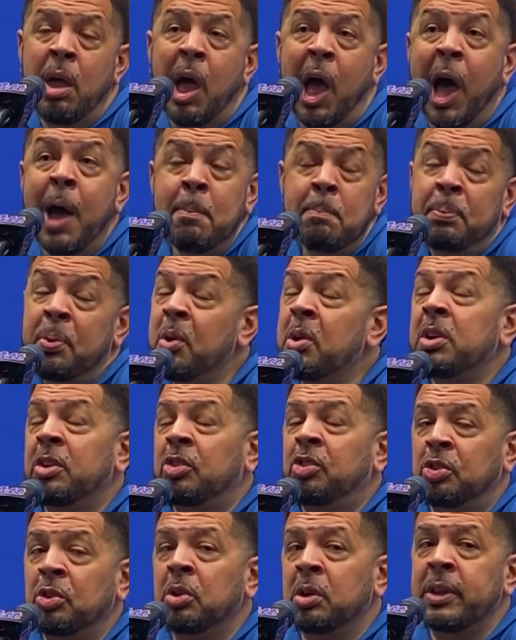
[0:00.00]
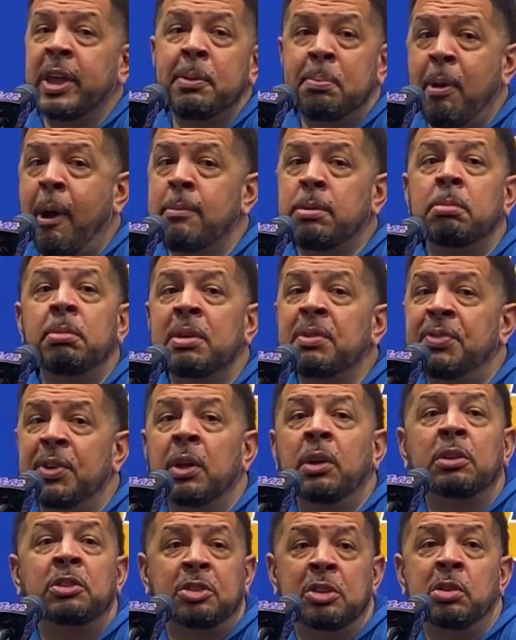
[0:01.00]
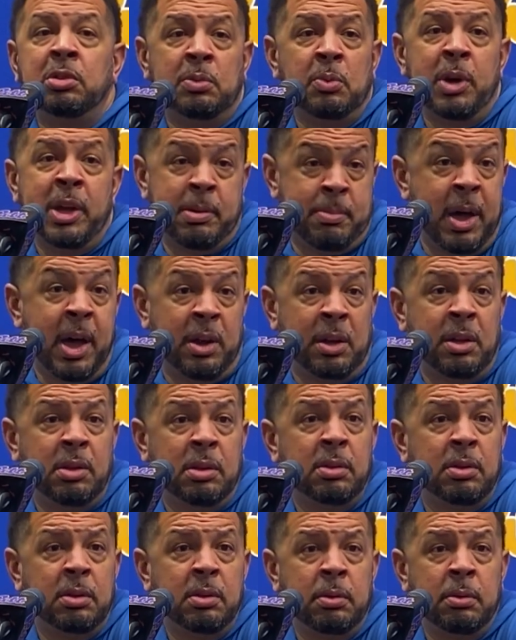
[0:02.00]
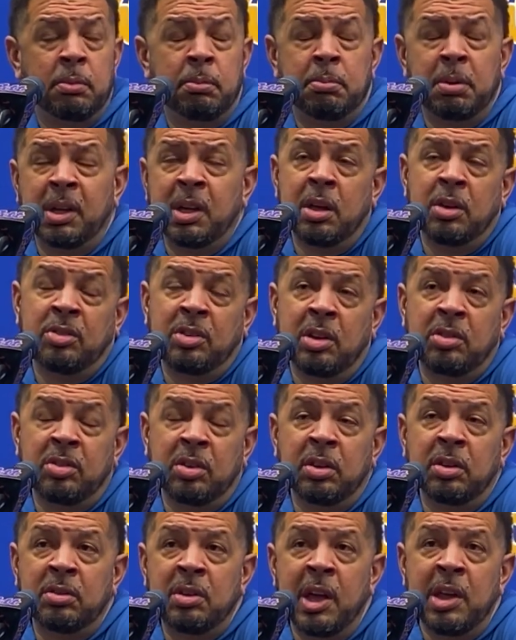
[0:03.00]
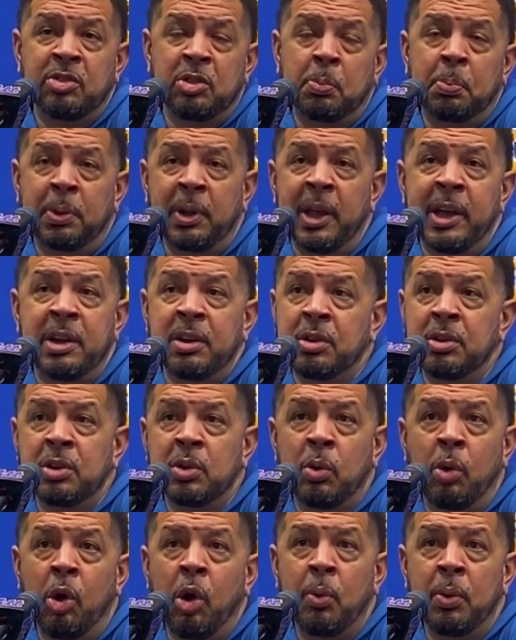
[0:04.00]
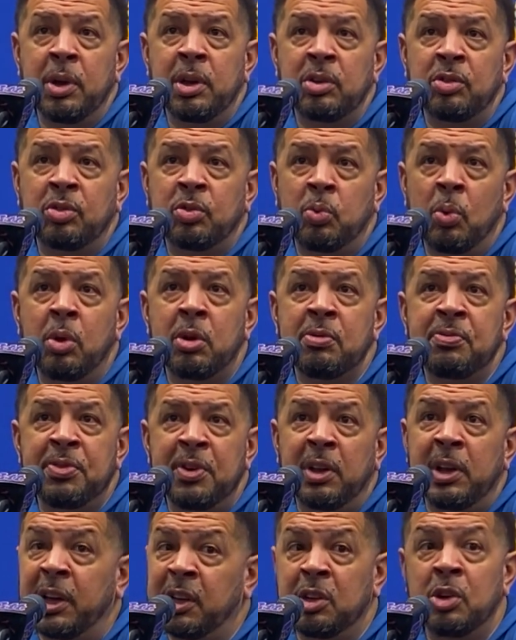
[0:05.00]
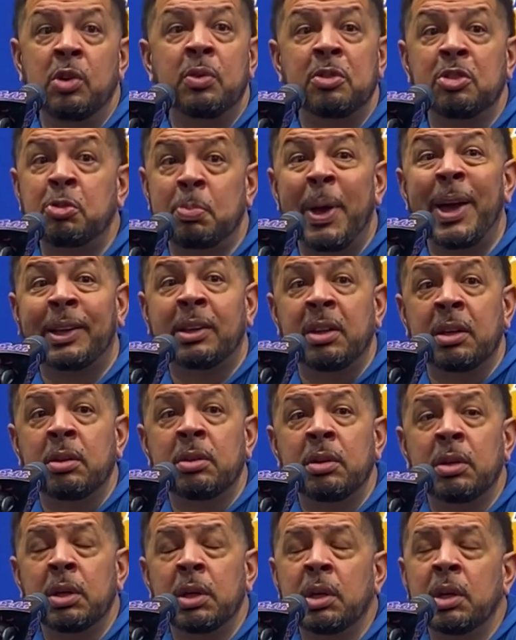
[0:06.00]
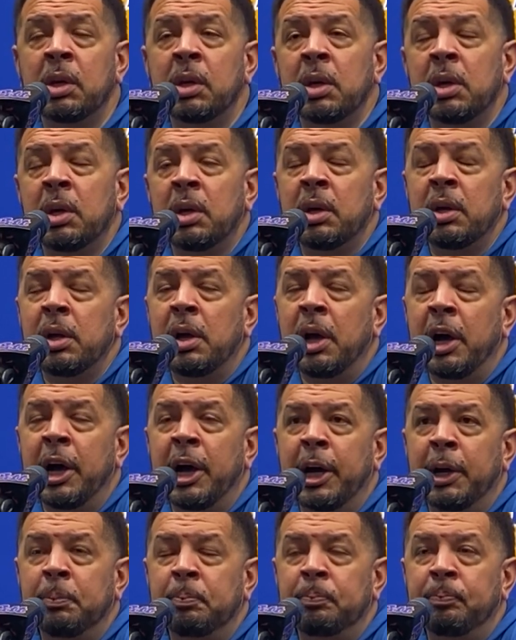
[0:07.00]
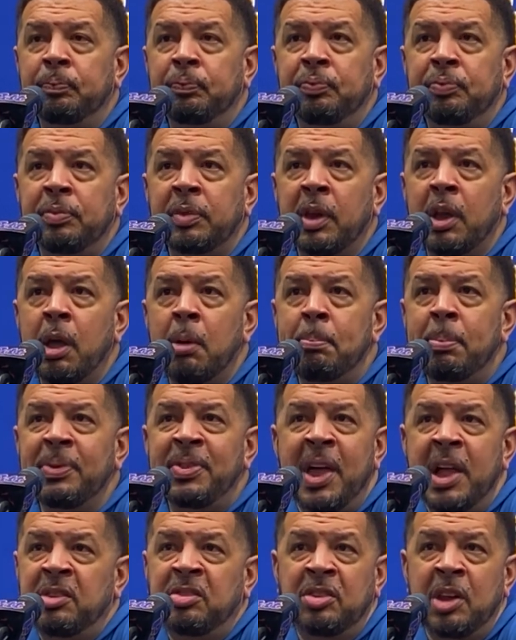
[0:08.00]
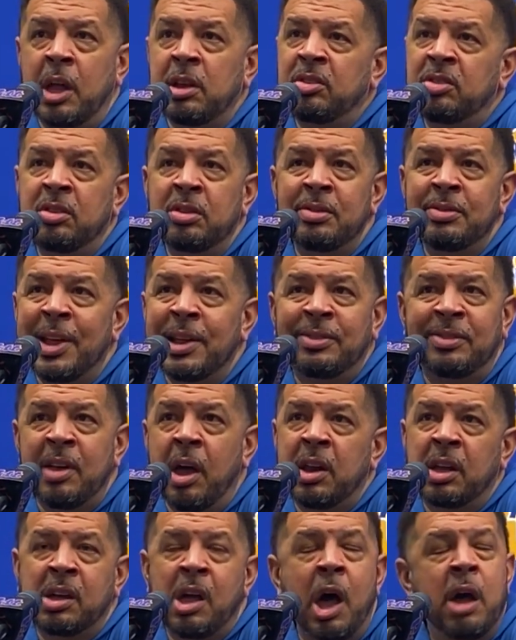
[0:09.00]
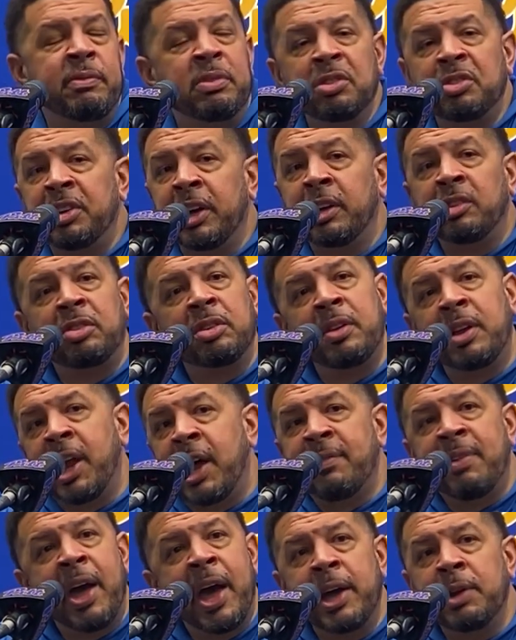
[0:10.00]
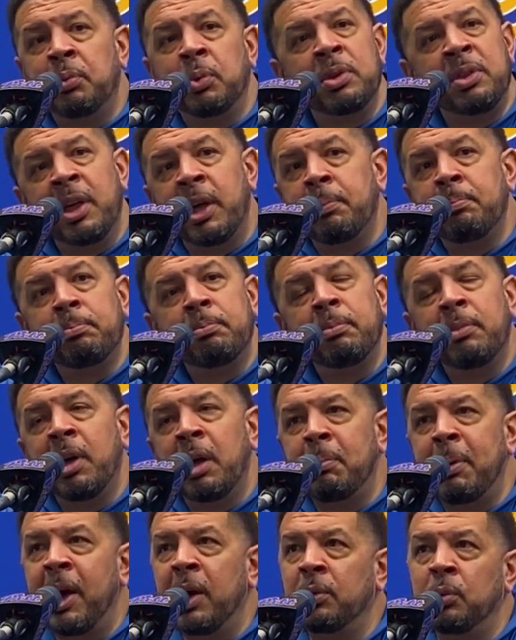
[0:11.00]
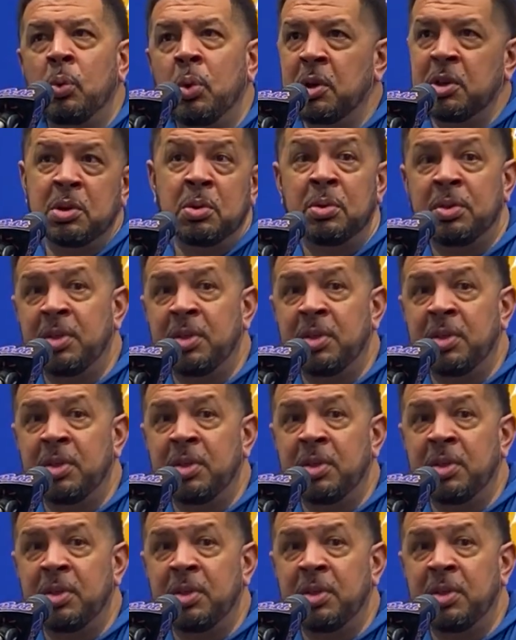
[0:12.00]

I'm pretty sure they probably feel a certain way about it because as a player, you always want to feel like you're respected. But that's not a conversation that I've had with them about what do you